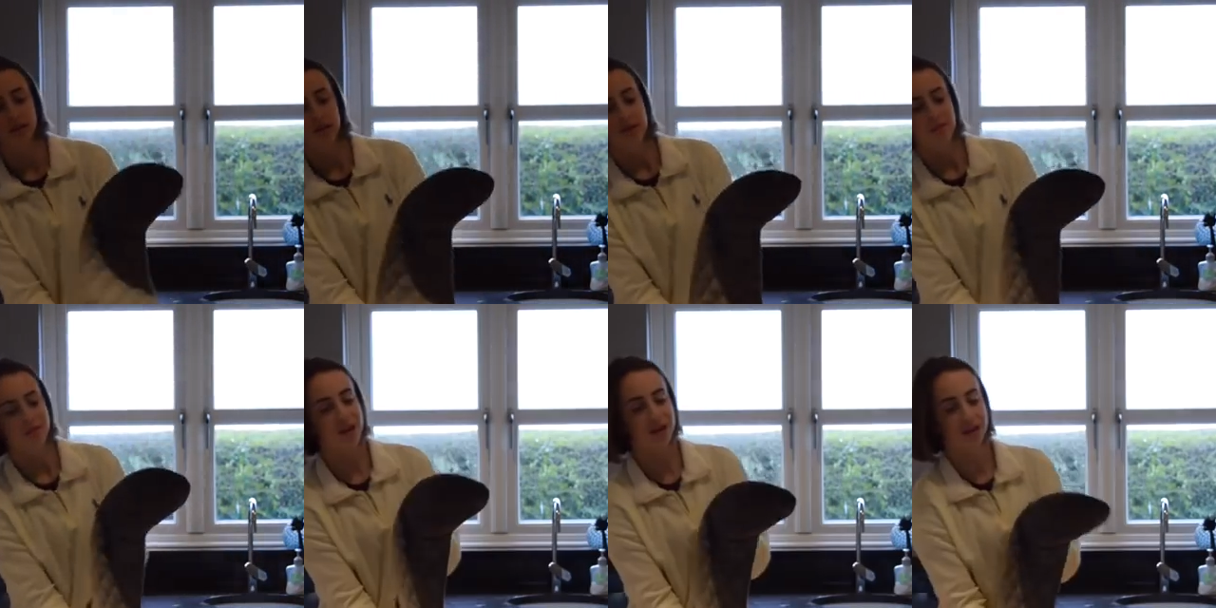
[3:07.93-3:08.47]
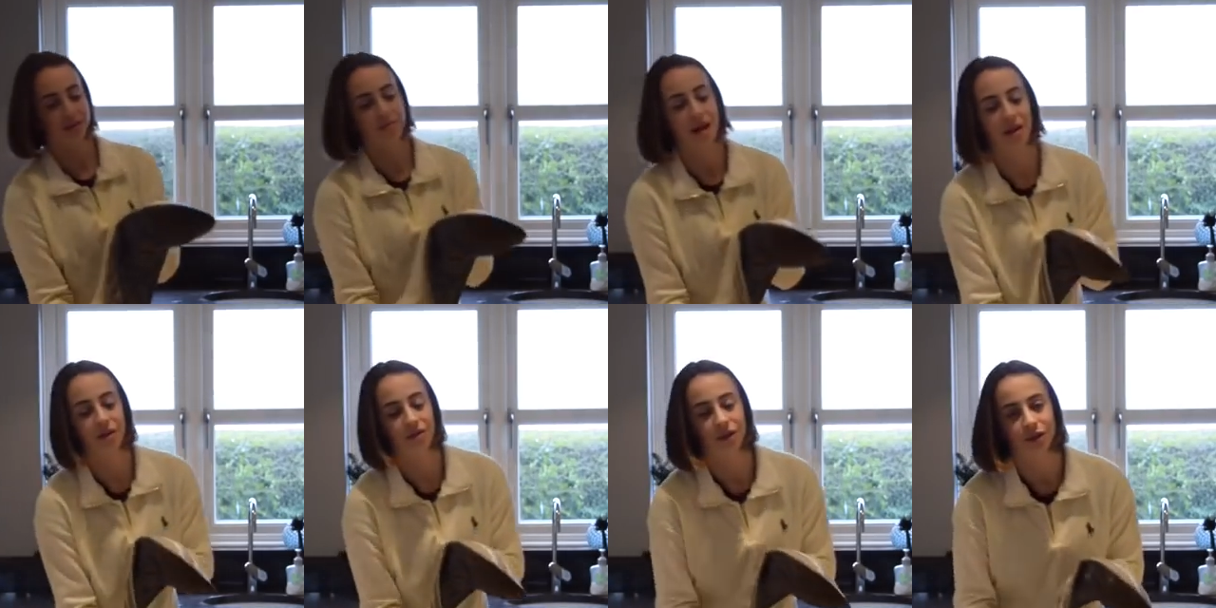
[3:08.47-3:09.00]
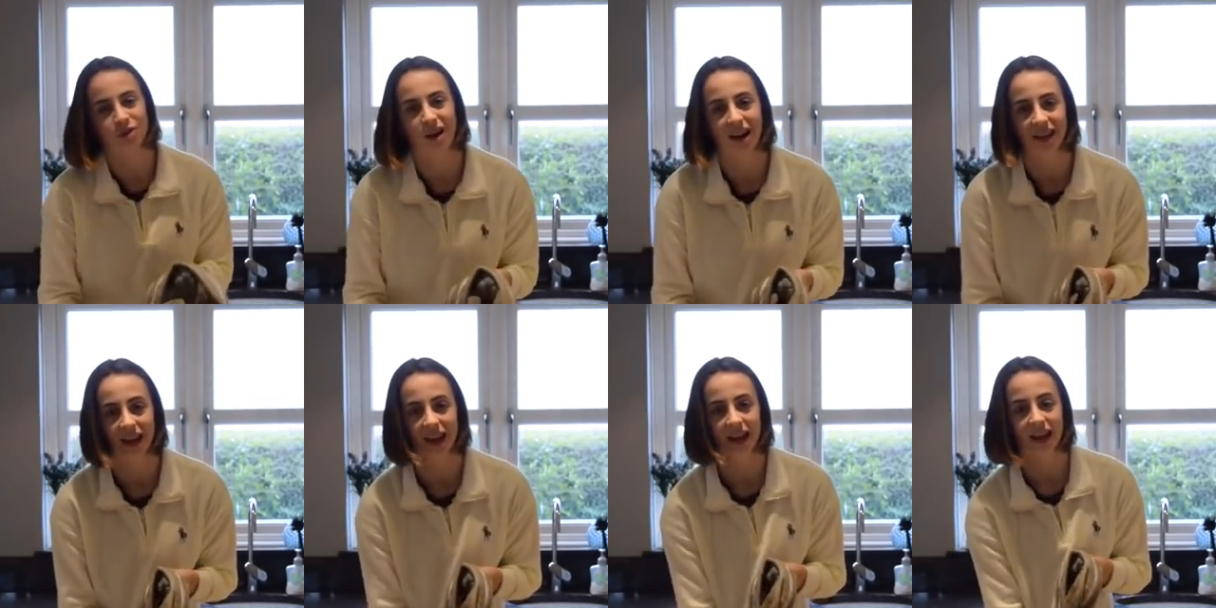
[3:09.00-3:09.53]
but it doesn't matter if it's
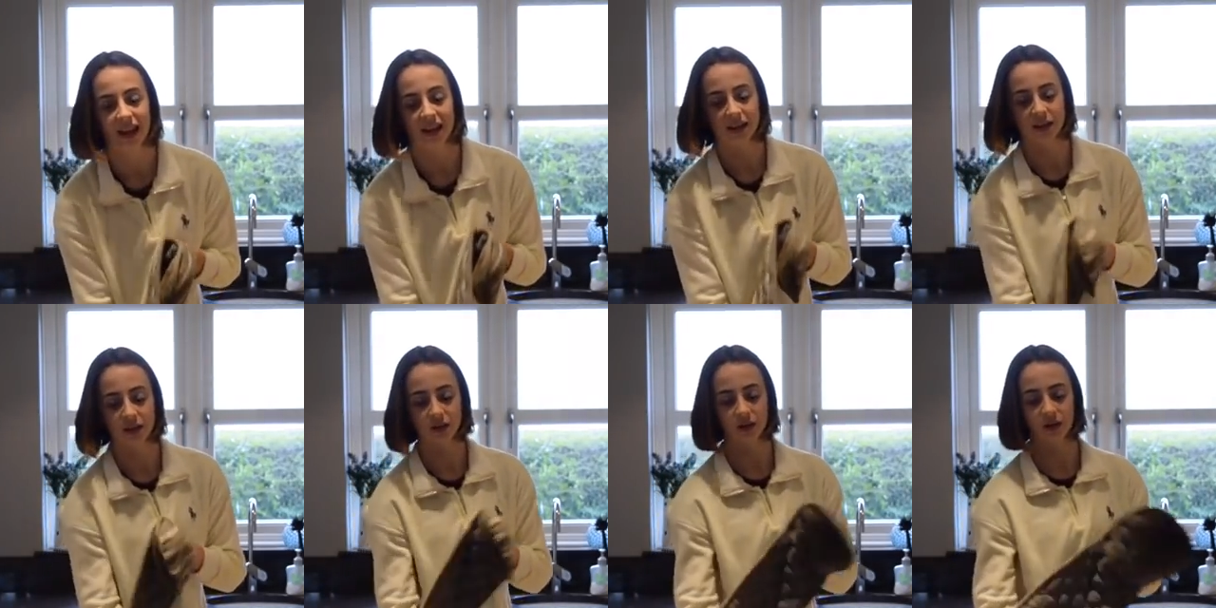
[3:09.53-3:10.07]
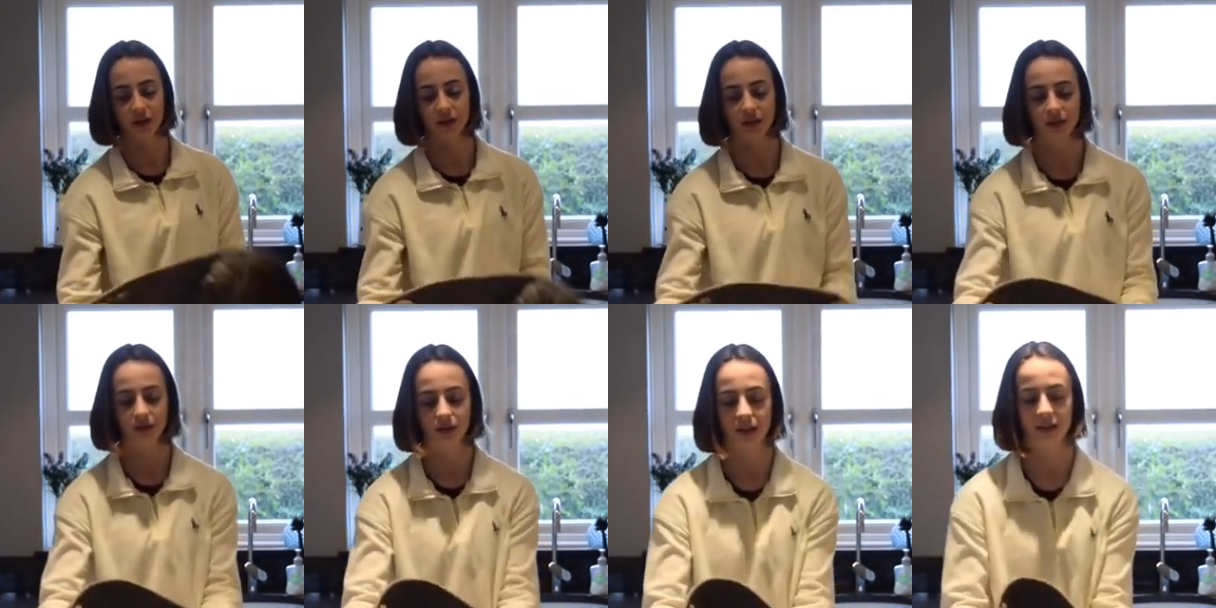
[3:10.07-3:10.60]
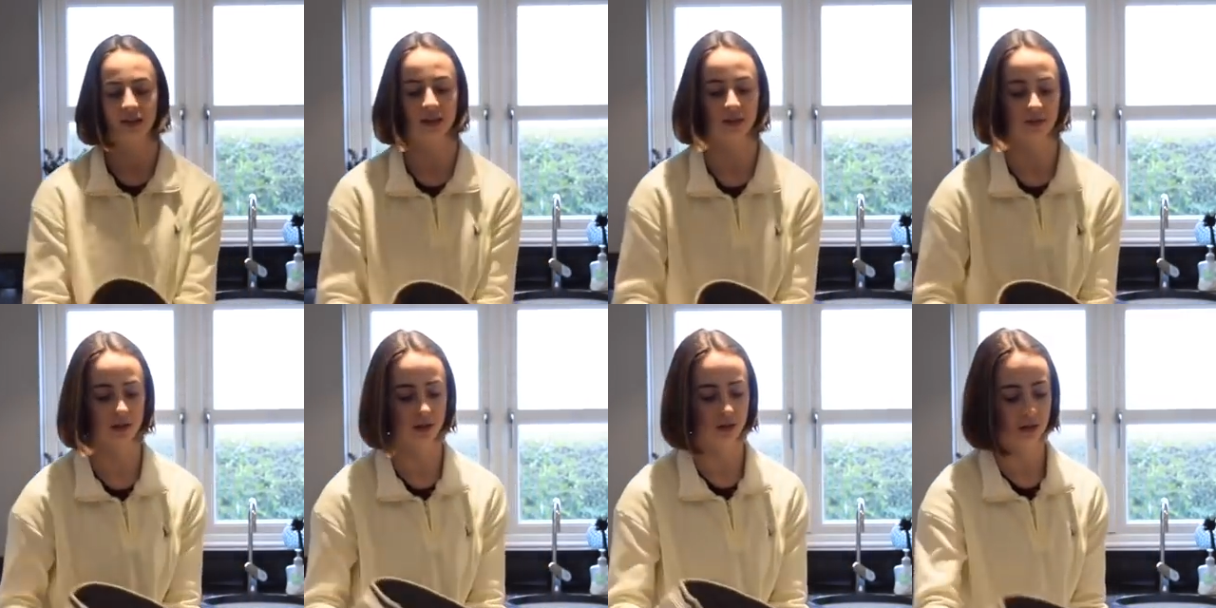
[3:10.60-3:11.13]
quite there yet. You're not heating
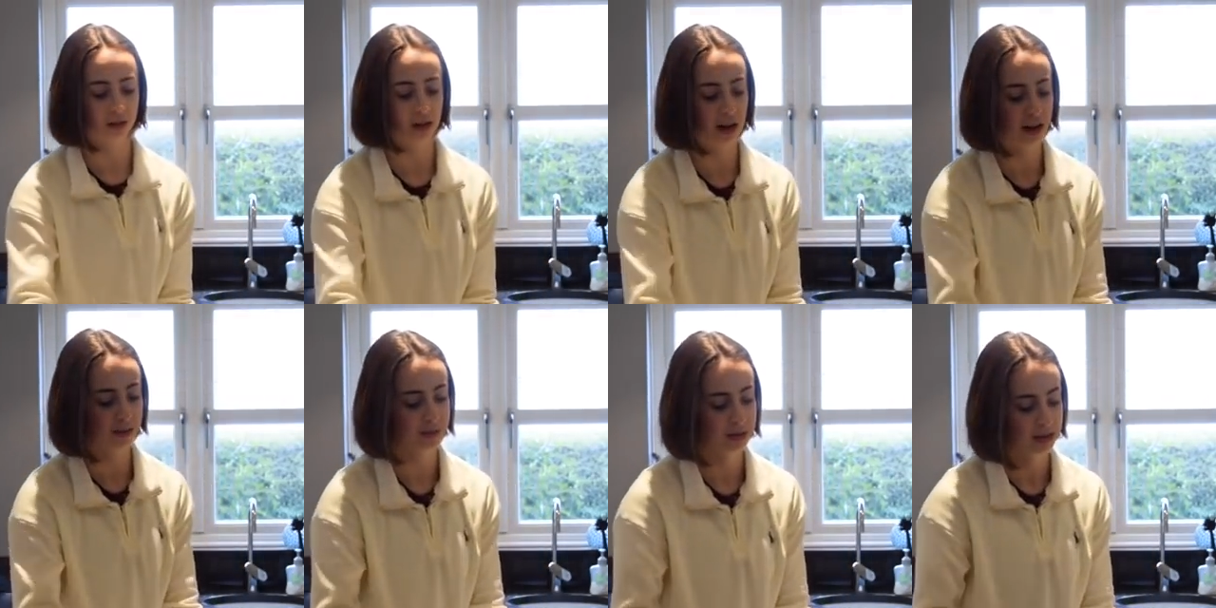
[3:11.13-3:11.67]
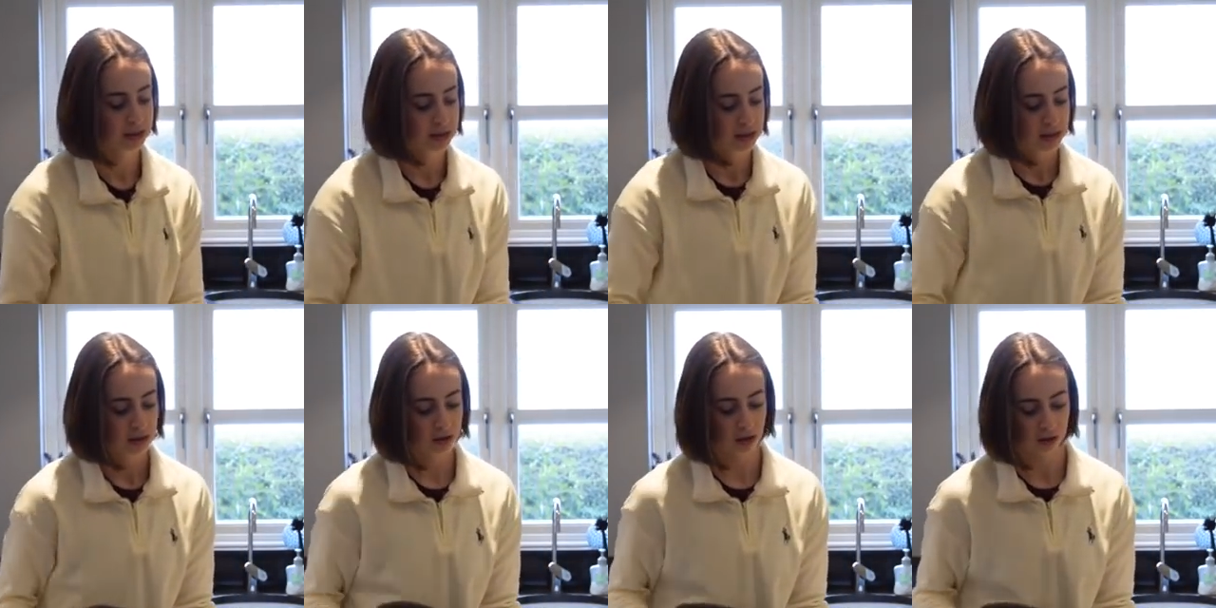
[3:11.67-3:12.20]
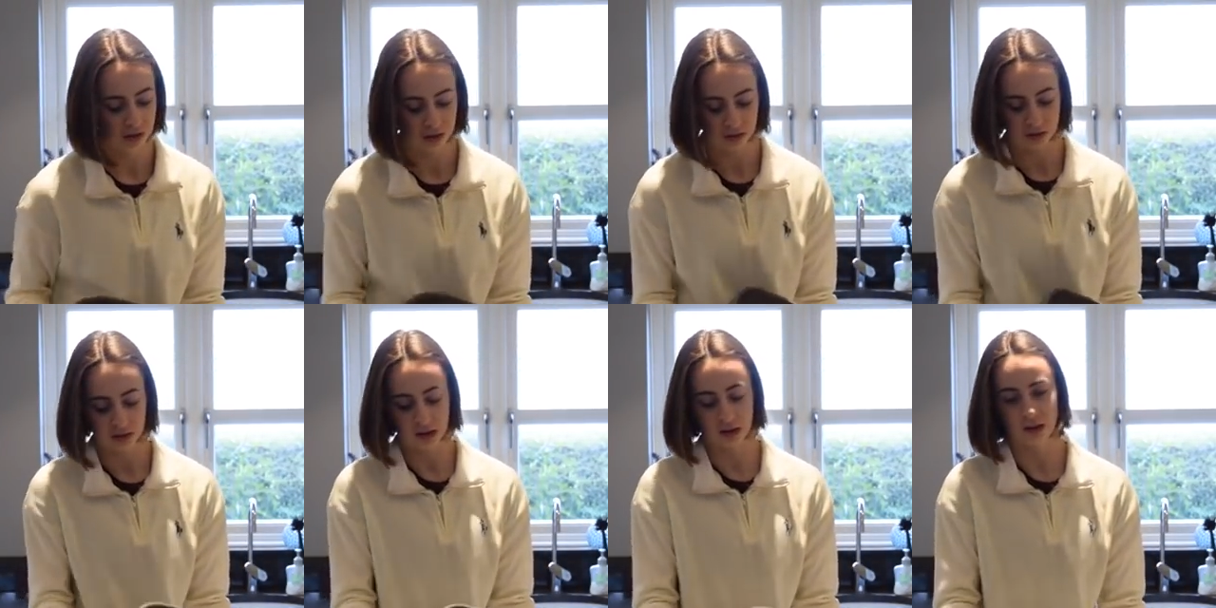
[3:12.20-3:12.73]
it for a long time, just to
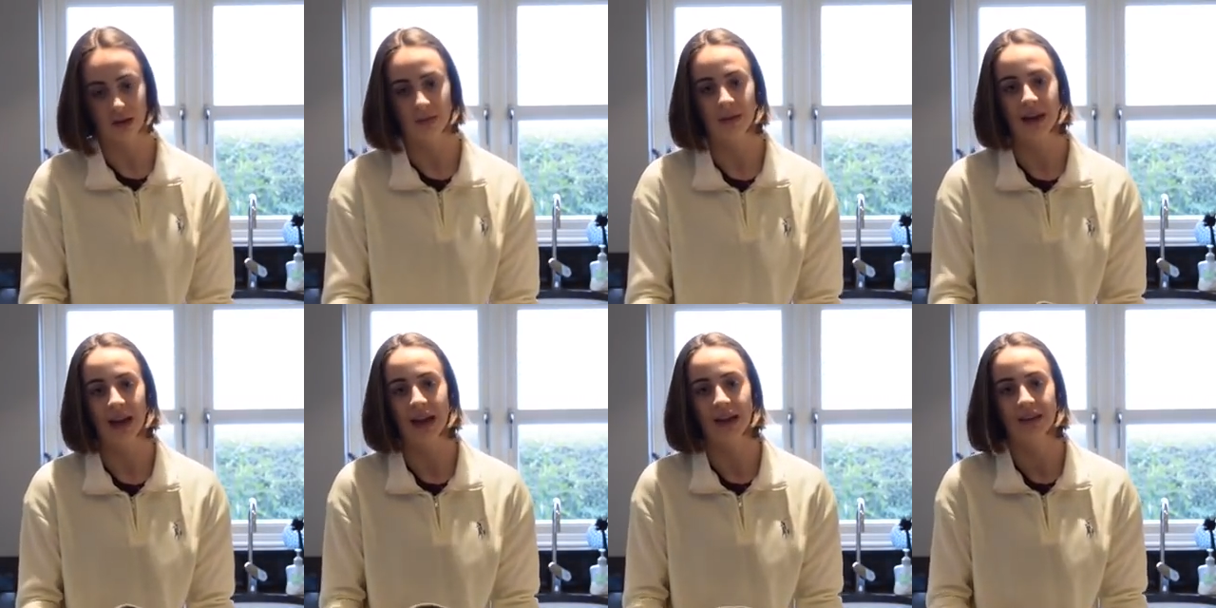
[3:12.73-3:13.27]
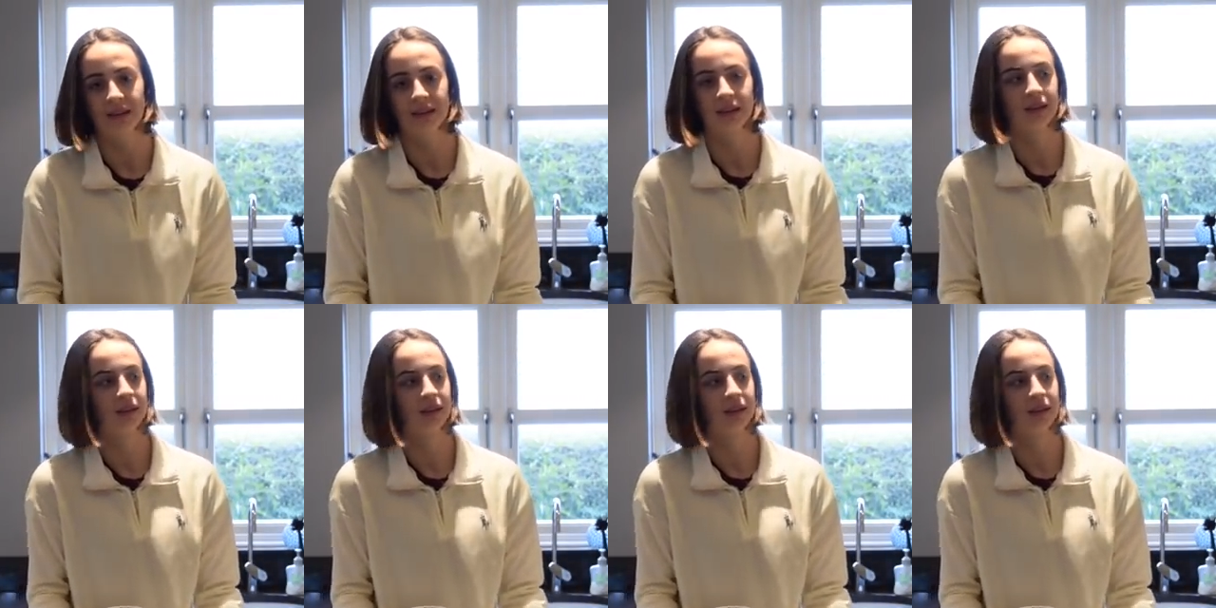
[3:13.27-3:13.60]
secure it in place.